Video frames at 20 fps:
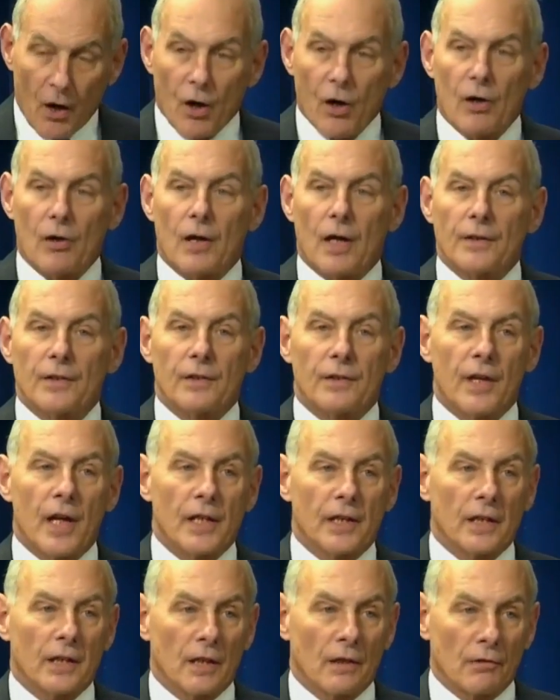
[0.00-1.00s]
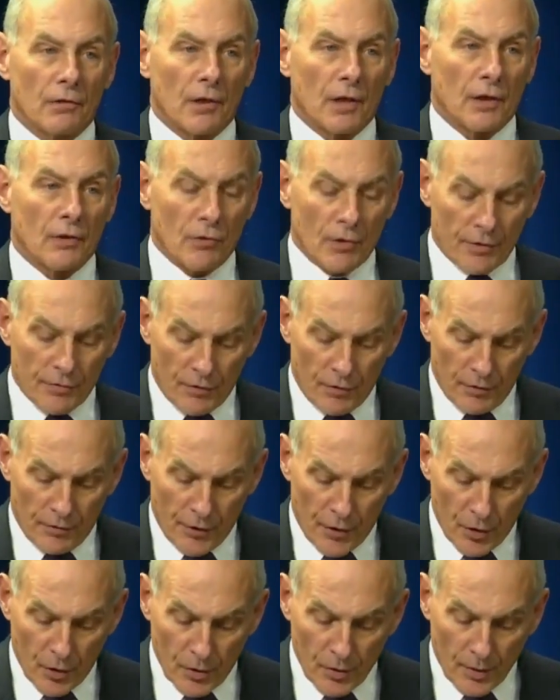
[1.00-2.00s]
and are undertaking a rigorous
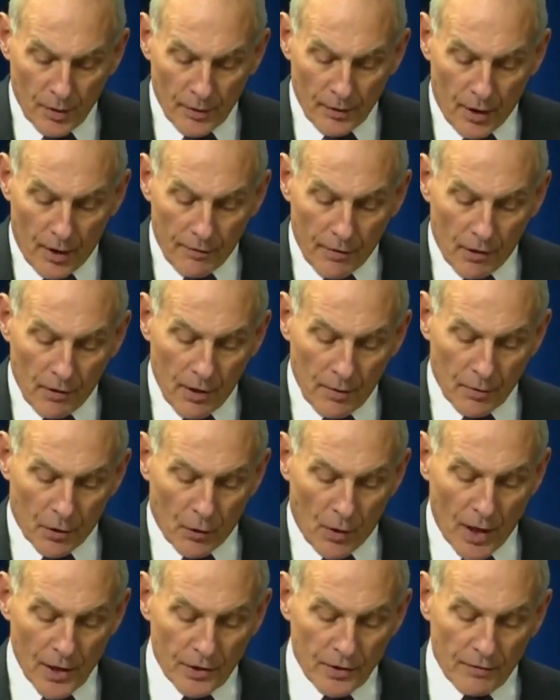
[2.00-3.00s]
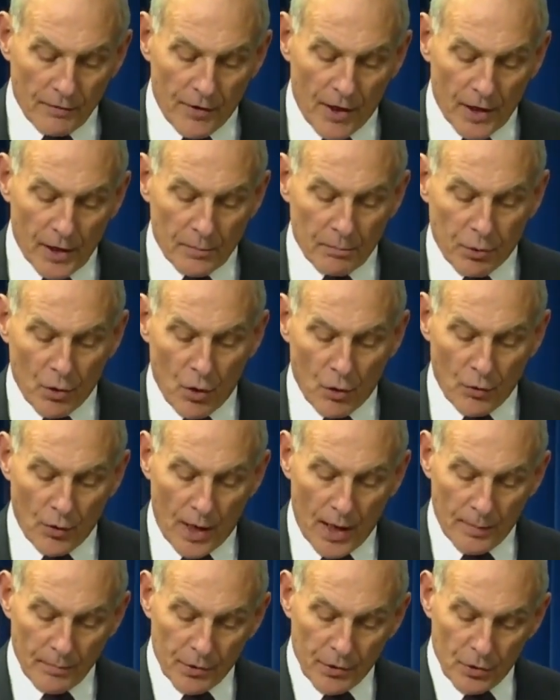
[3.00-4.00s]
review of our immigration vetting
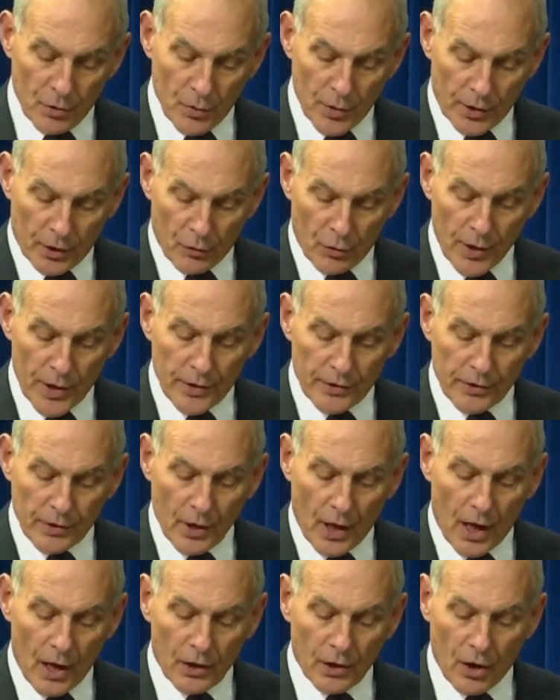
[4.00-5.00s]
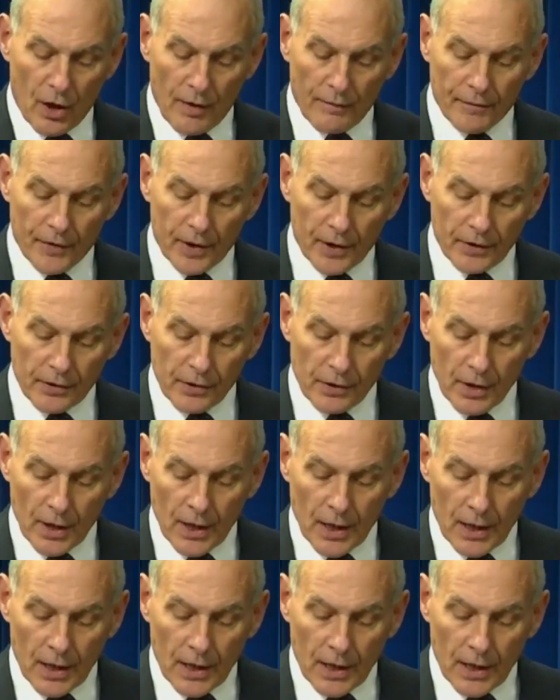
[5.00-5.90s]
programs to increase our confidence